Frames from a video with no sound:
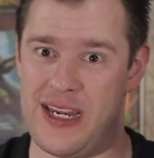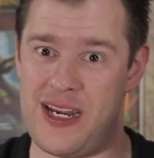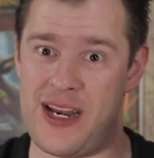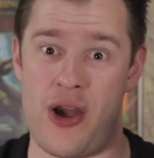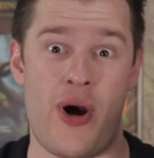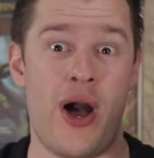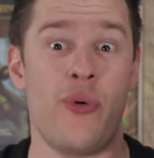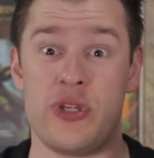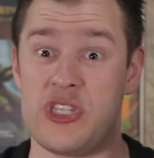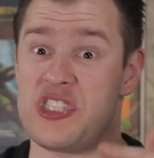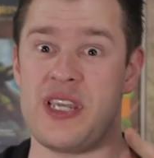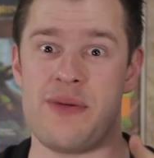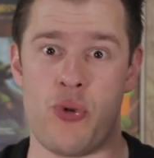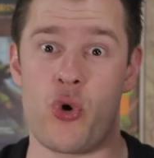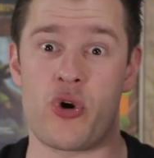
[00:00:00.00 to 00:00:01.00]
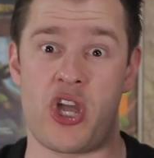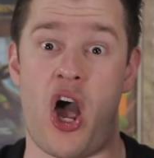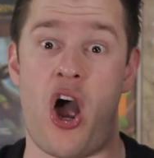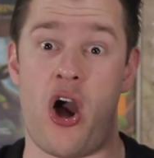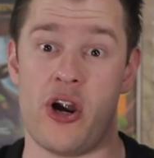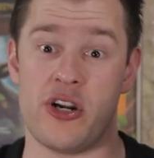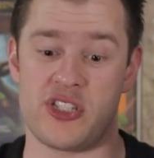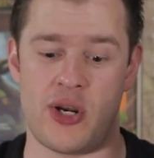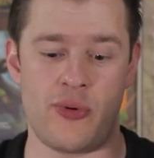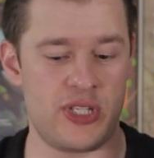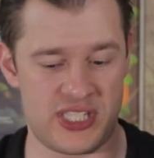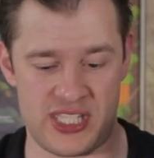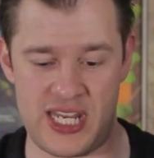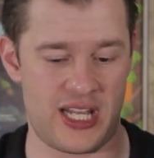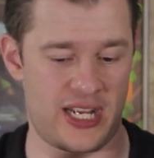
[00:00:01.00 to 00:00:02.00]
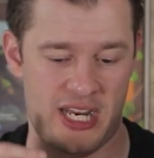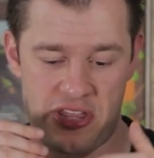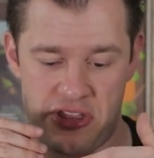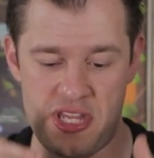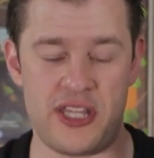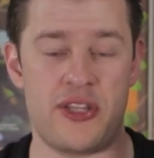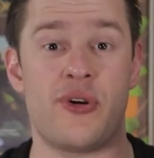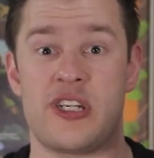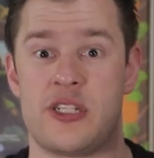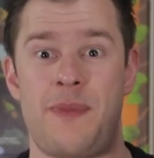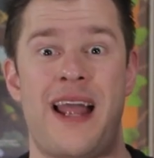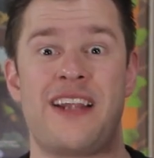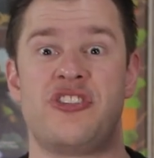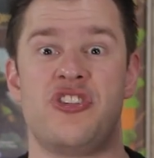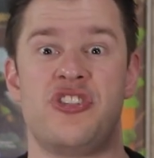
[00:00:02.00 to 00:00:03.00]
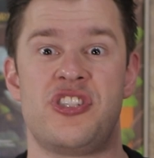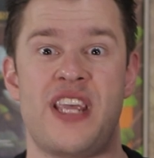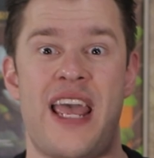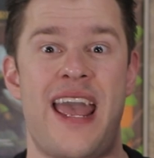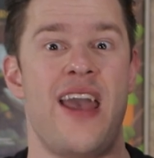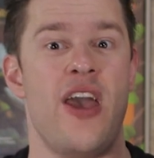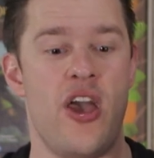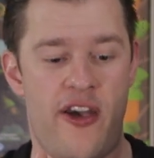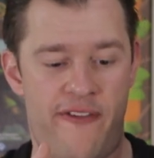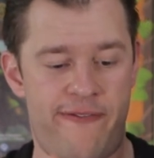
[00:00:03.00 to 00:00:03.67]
You know, I want to see more cards. I want to see like another expansion set